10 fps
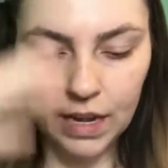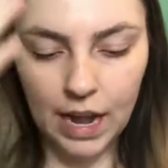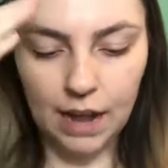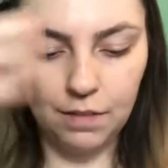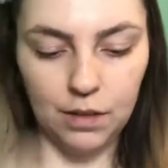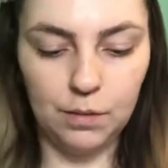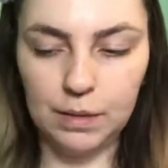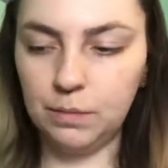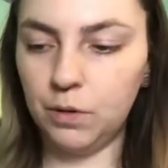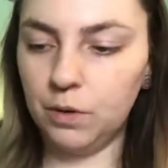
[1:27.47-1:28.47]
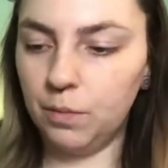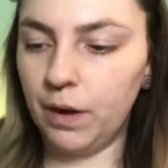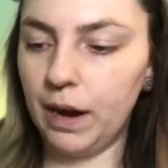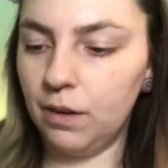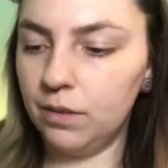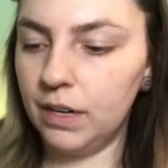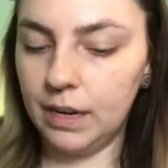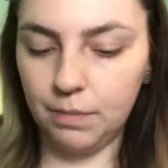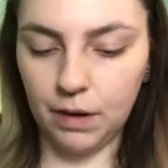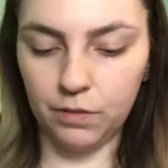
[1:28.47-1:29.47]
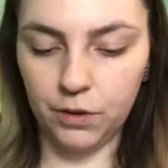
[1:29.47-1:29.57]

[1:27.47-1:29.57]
I have a little bit more brown in my